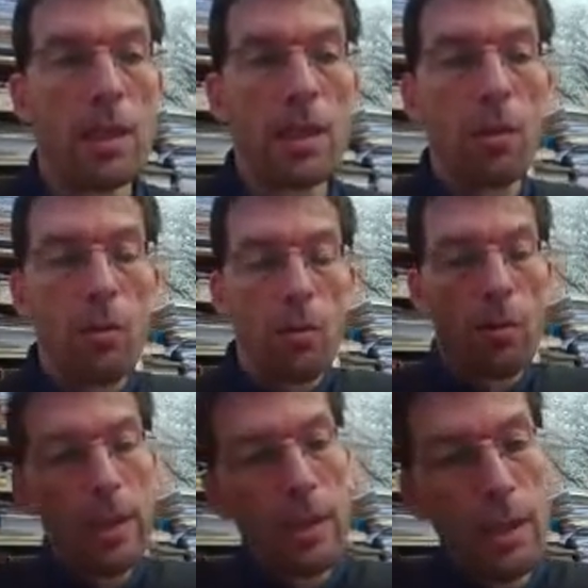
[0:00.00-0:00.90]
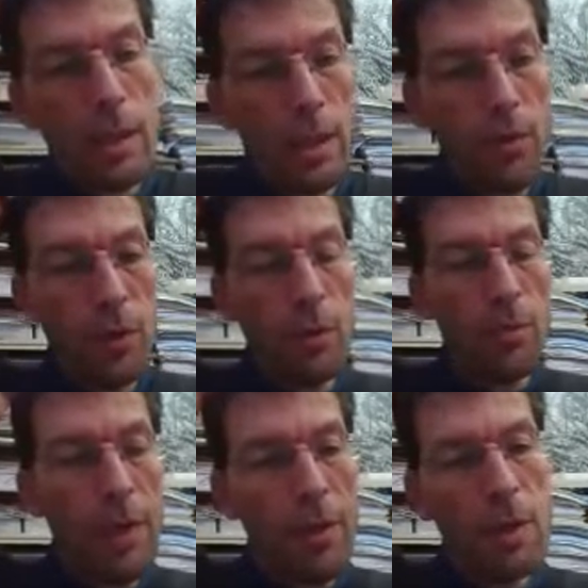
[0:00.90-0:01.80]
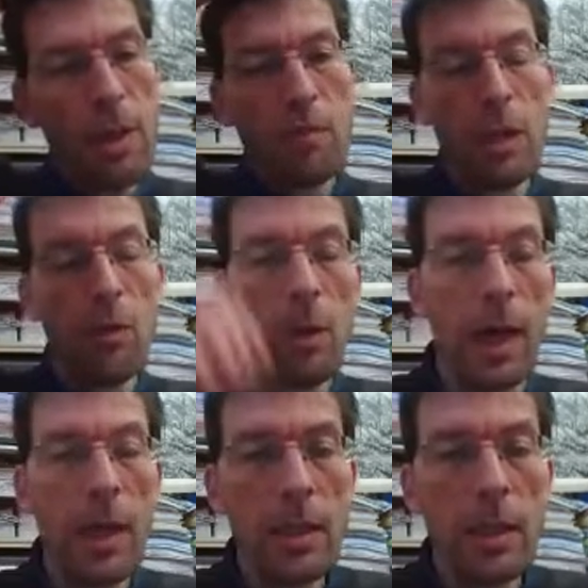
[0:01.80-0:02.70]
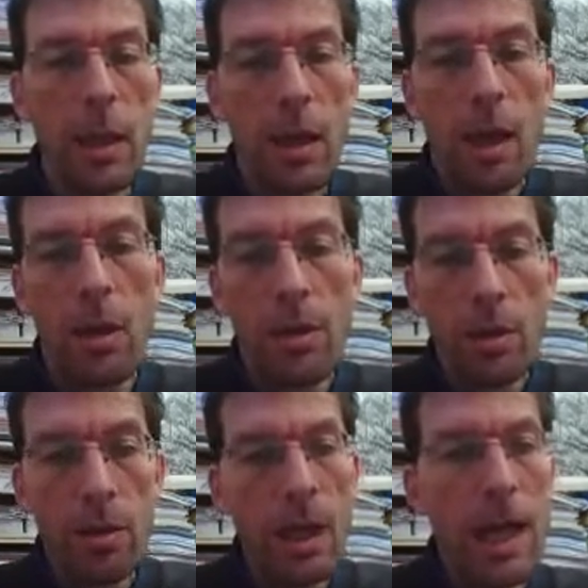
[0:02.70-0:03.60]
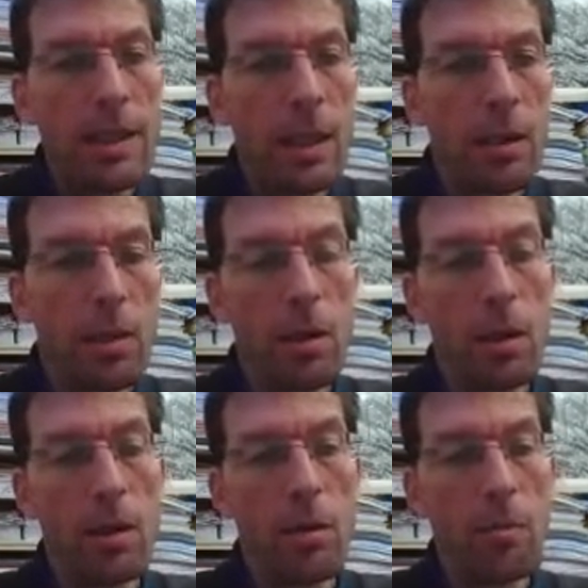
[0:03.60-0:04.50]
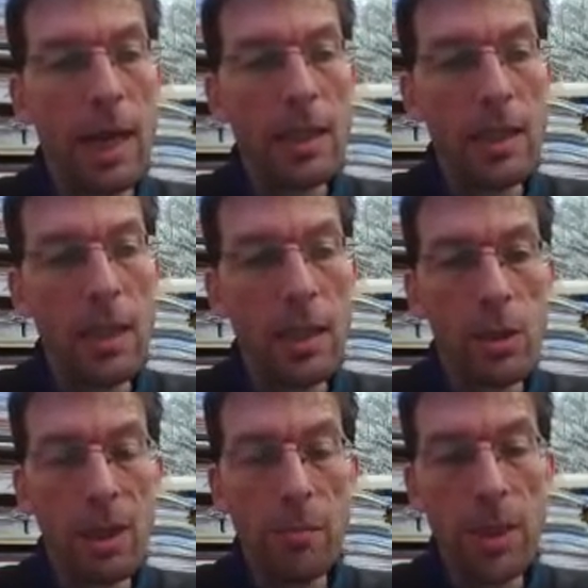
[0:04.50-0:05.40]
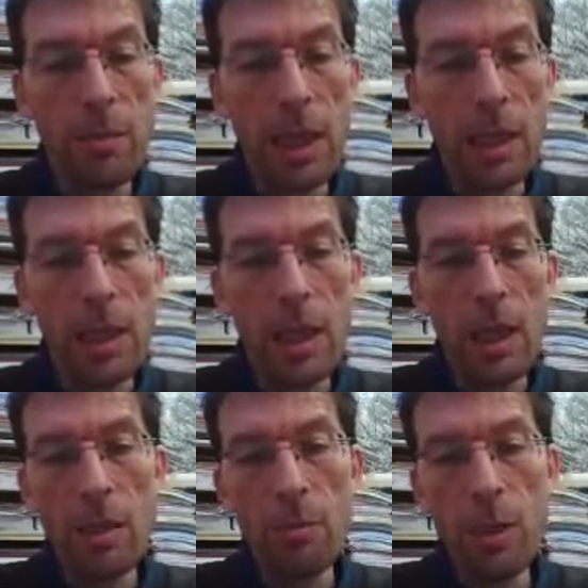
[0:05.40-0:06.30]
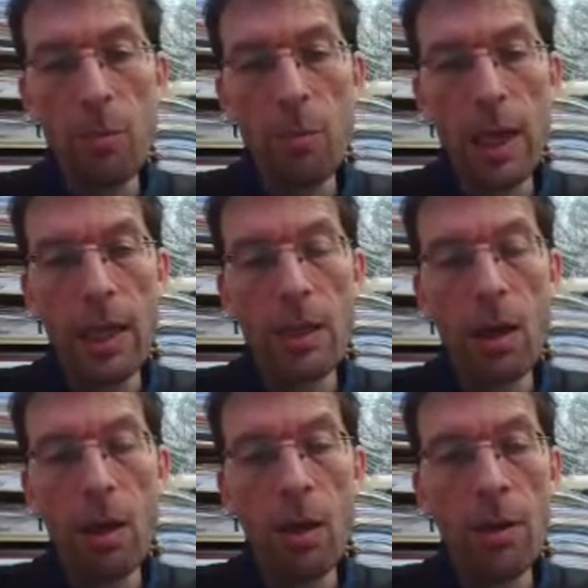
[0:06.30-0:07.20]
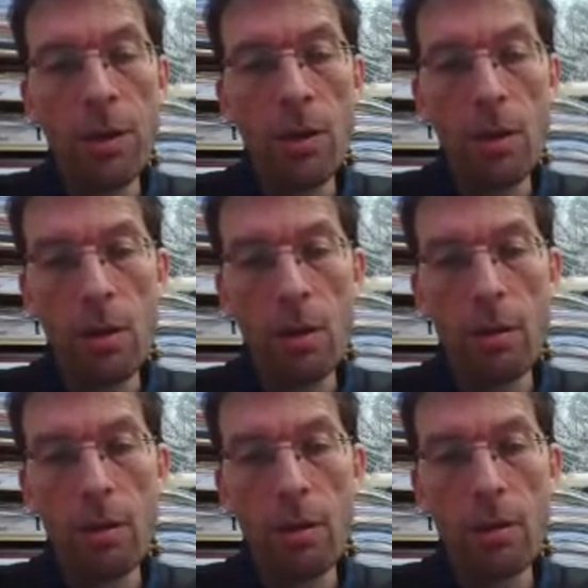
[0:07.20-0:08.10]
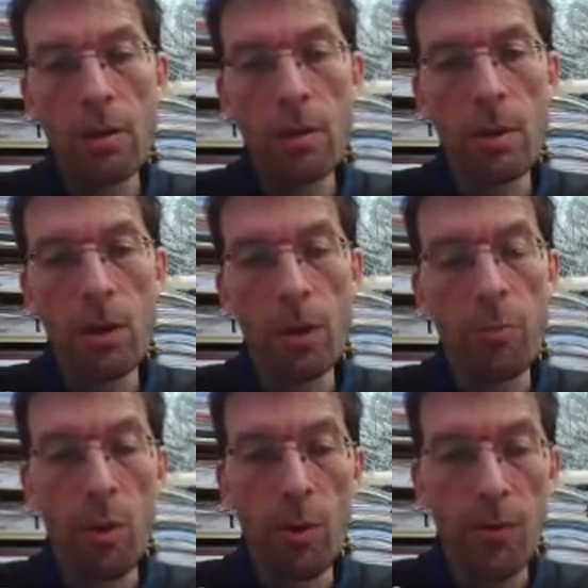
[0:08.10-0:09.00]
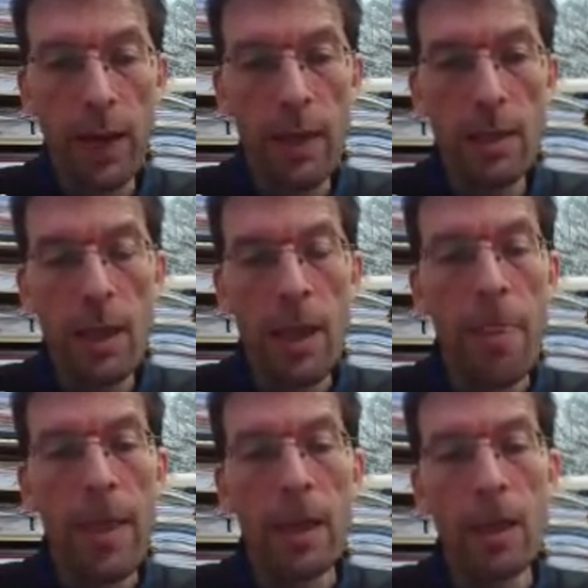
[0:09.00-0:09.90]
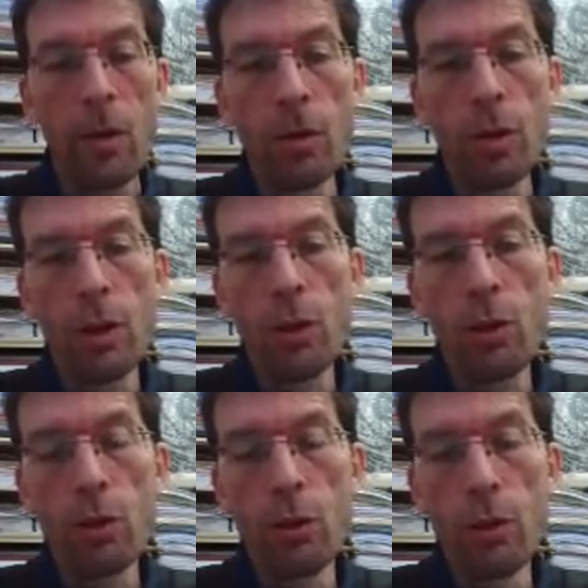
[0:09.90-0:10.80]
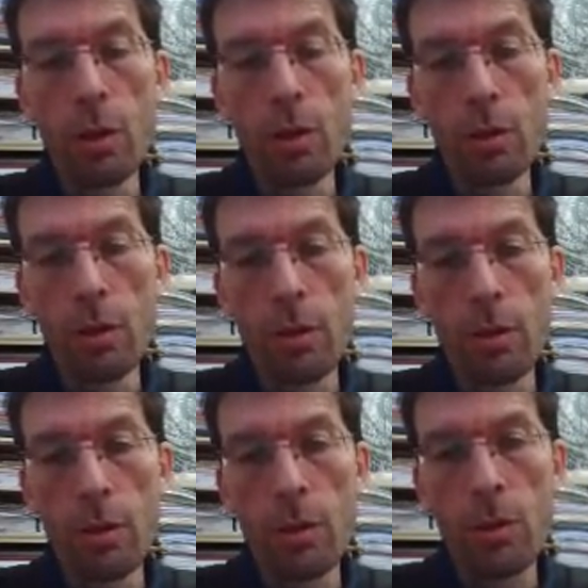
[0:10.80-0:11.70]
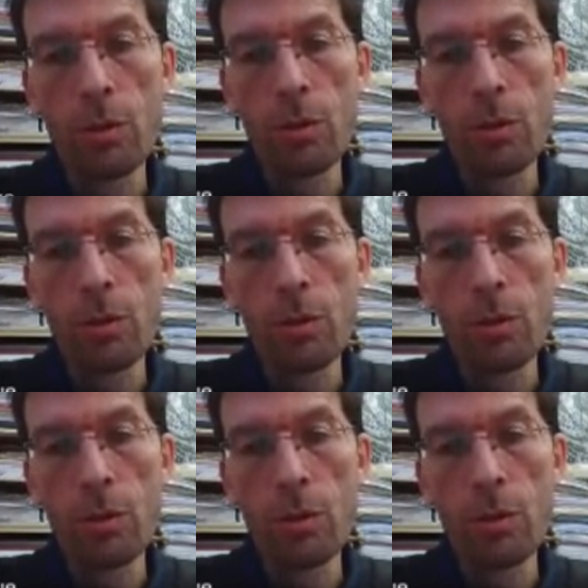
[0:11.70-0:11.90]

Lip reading: So with different methods have been applied, the classical magnetic susceptibility can be applied on profiles in order to